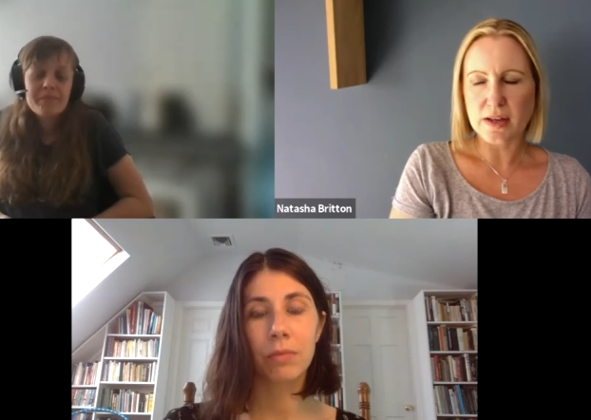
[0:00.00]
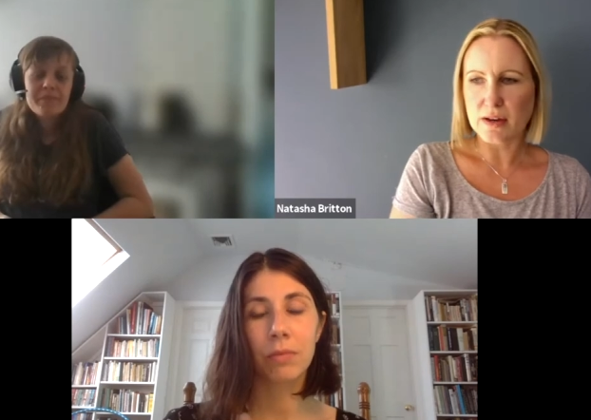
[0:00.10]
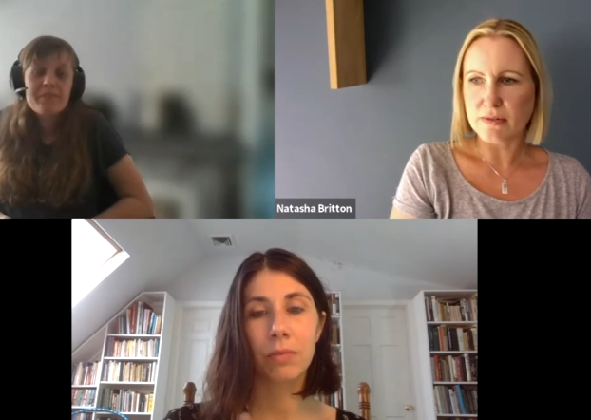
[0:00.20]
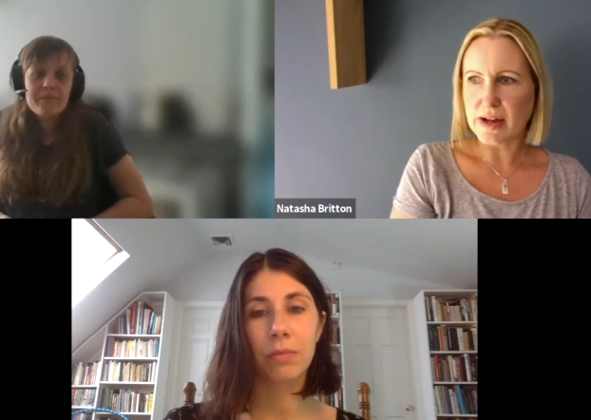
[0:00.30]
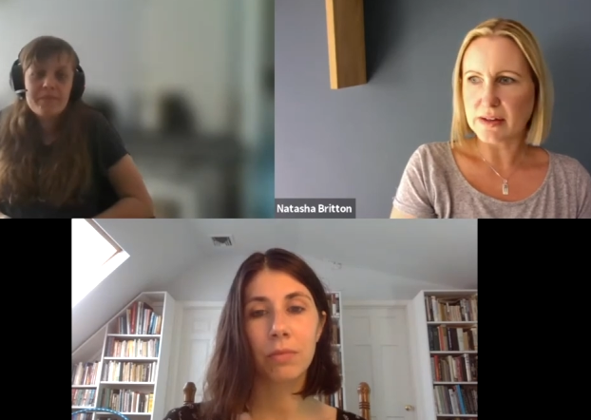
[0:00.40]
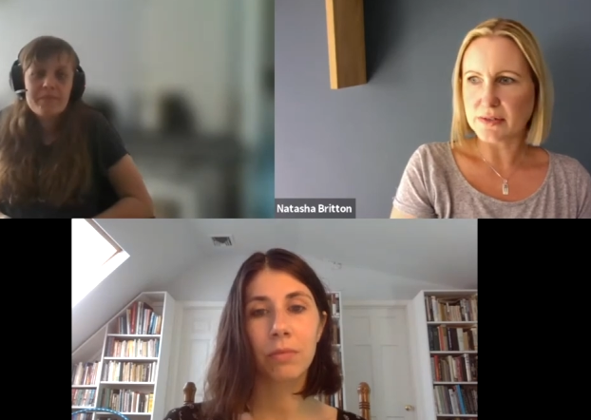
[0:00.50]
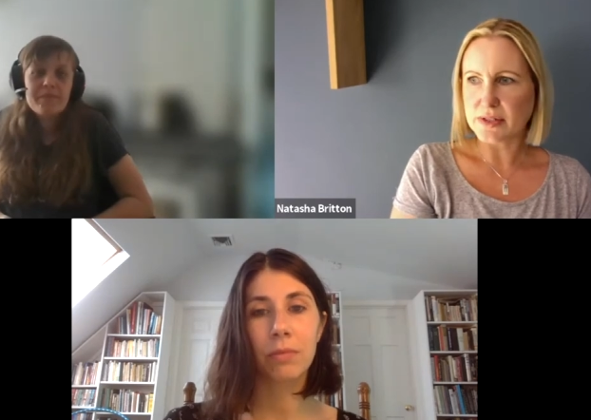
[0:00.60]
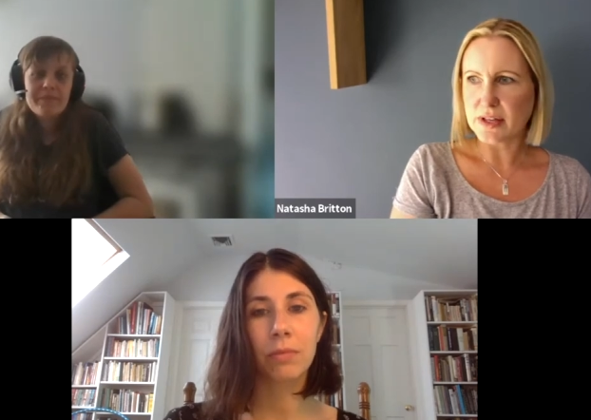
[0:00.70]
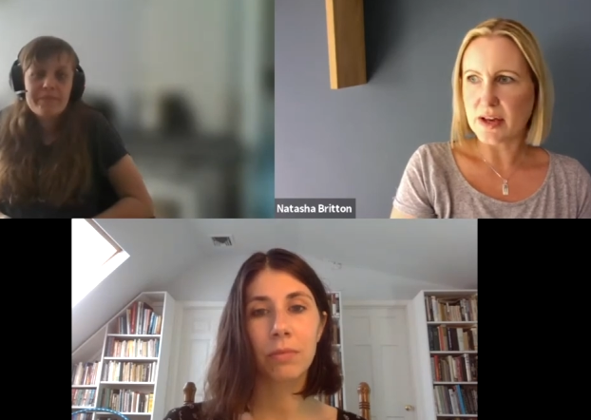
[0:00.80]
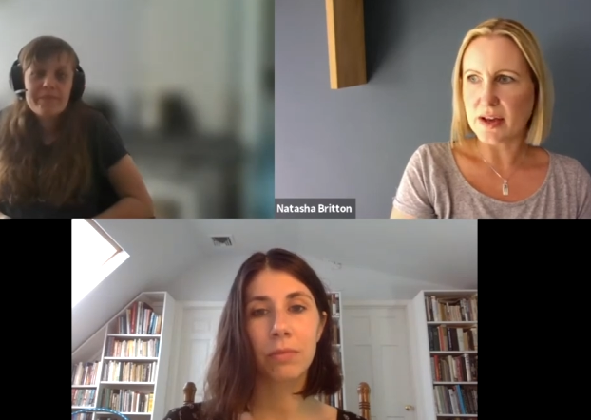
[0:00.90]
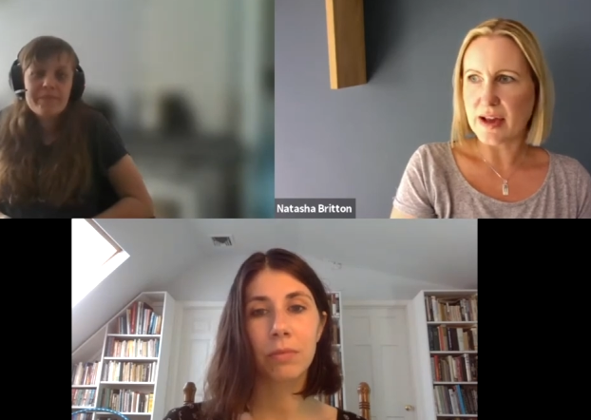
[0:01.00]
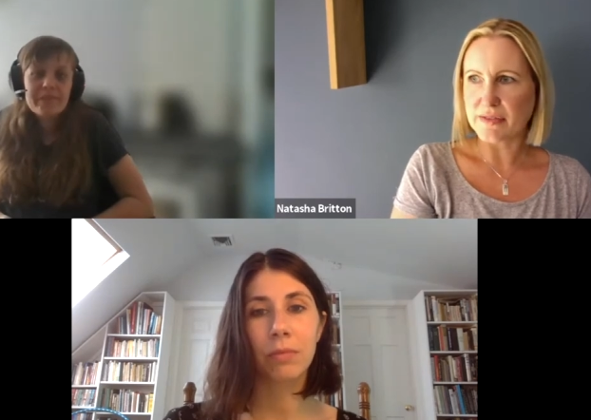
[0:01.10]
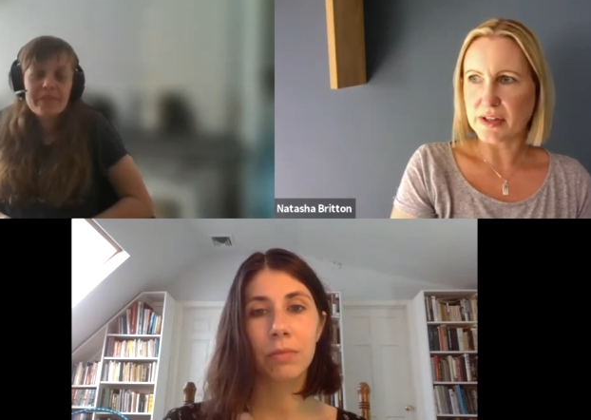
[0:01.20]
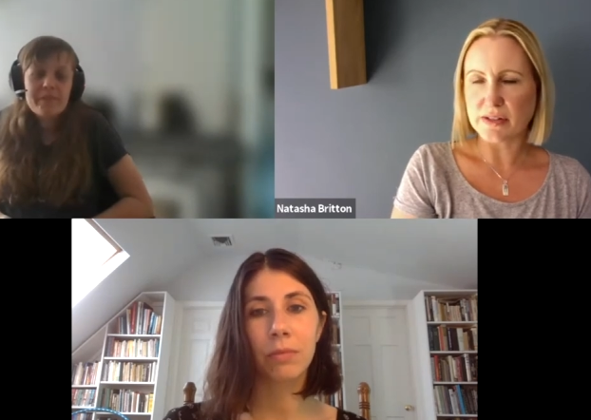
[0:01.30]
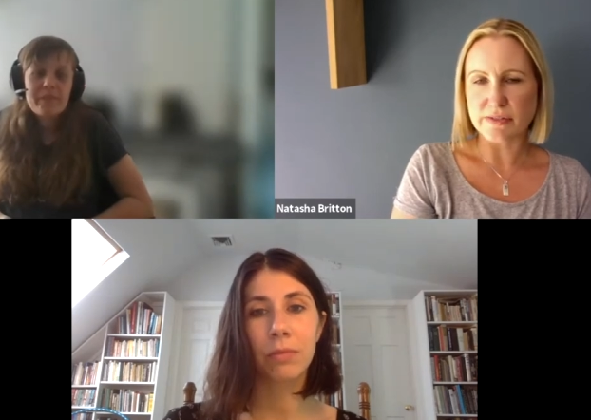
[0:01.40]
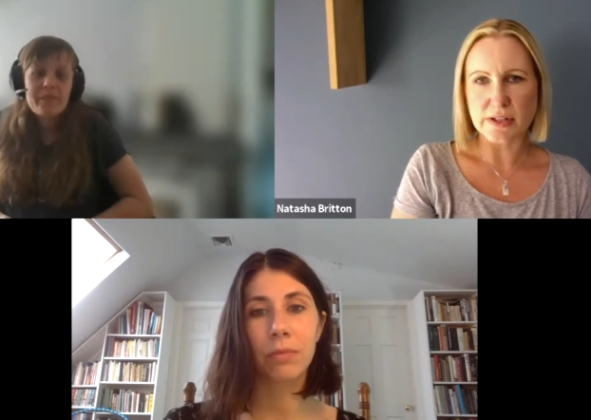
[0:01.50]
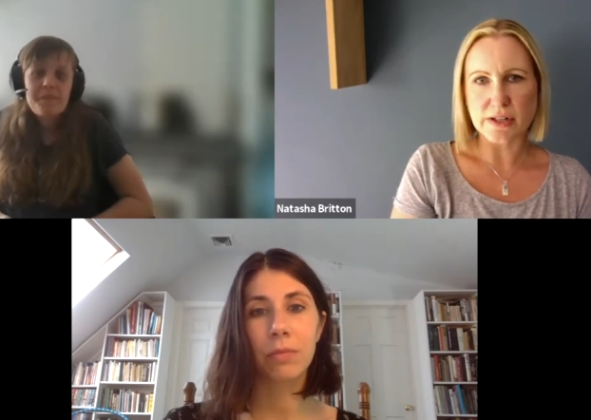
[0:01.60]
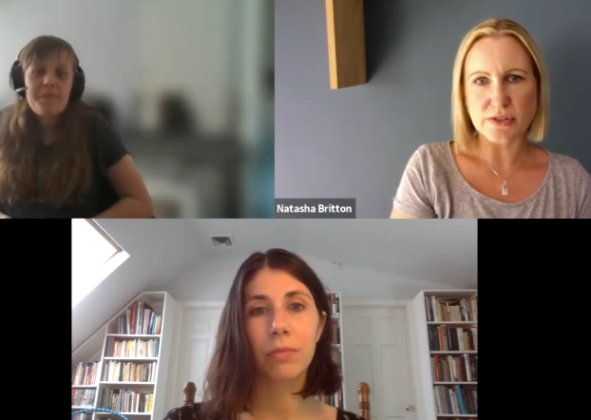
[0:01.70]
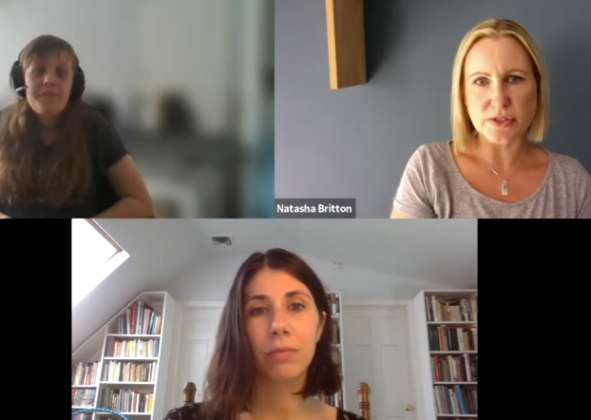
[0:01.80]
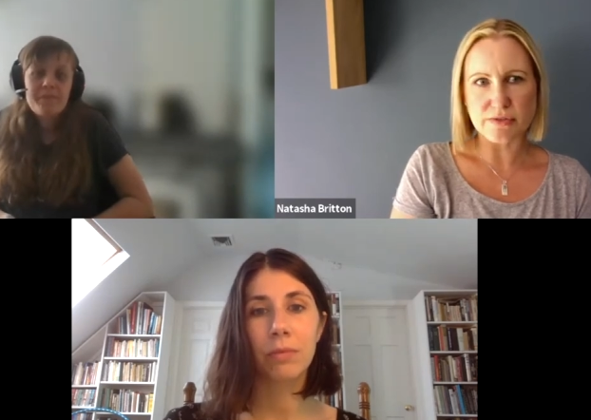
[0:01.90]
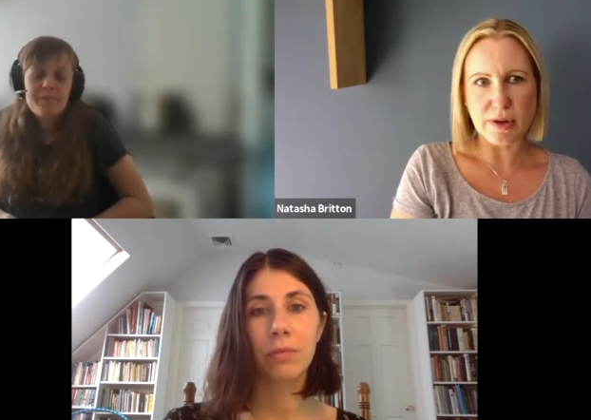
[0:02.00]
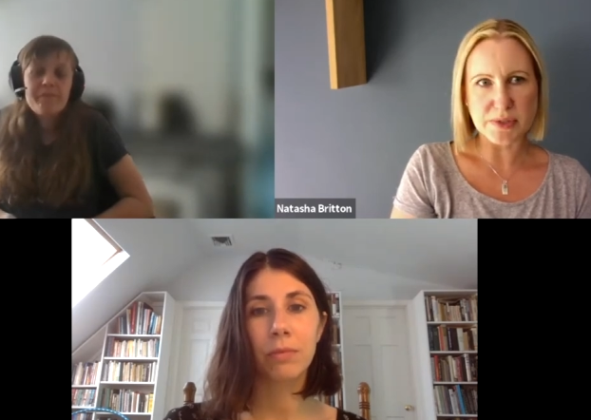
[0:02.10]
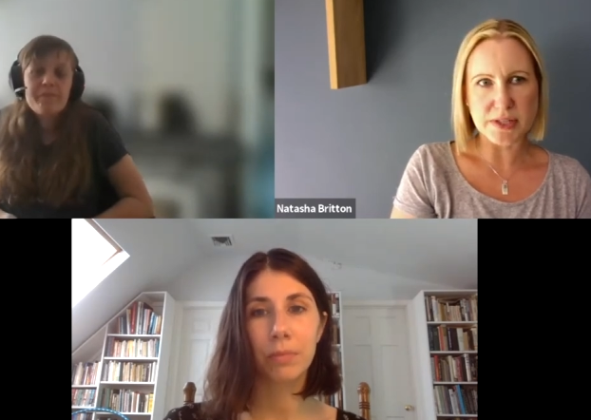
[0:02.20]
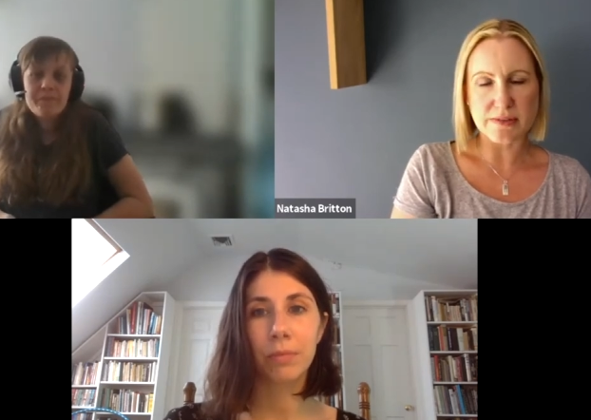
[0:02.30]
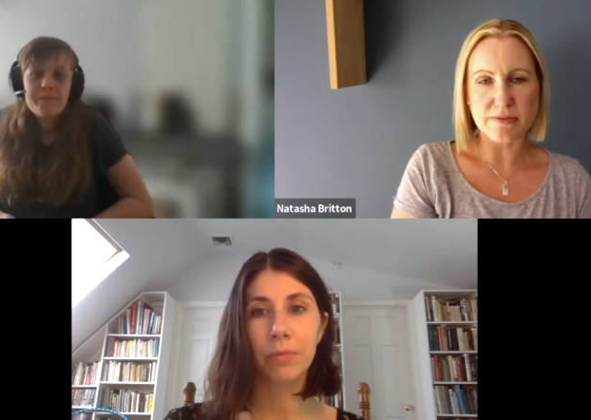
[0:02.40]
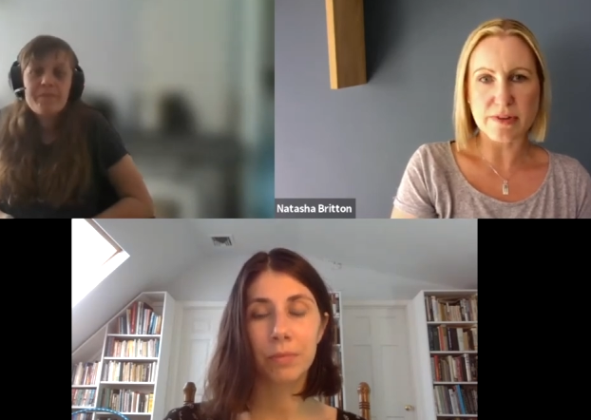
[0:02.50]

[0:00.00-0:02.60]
Speaker 1: around uh, having kind of inclusive represent,